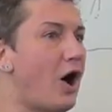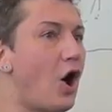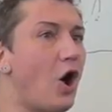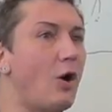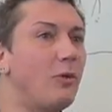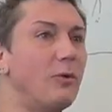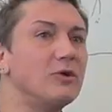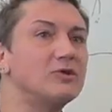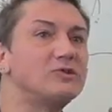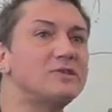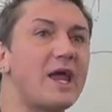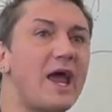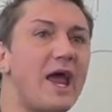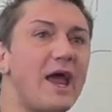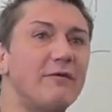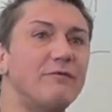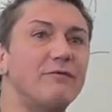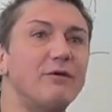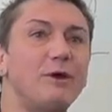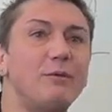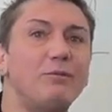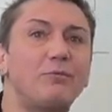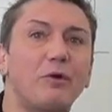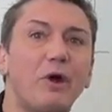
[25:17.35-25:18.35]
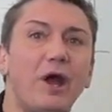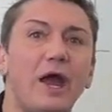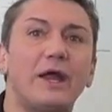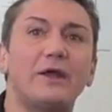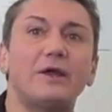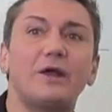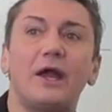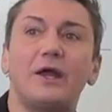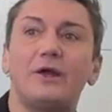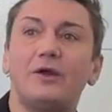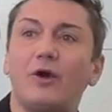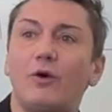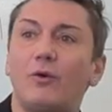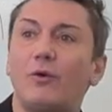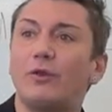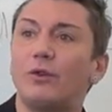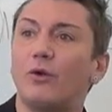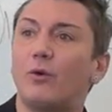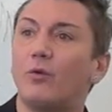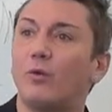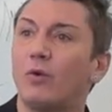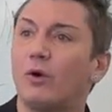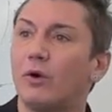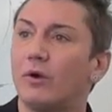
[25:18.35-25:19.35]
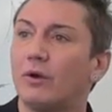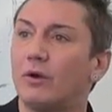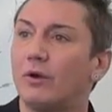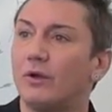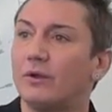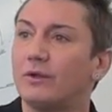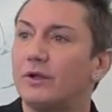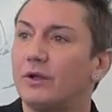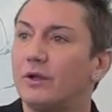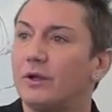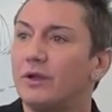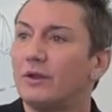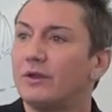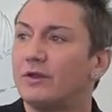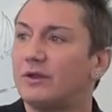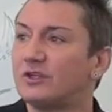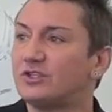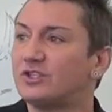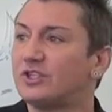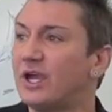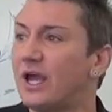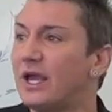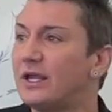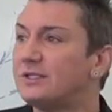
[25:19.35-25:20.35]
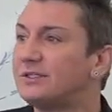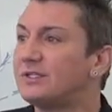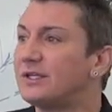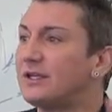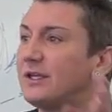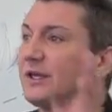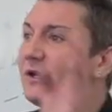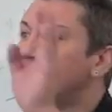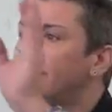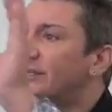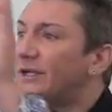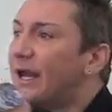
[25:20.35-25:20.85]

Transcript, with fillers: Almost every brand I know in the world, the shades in their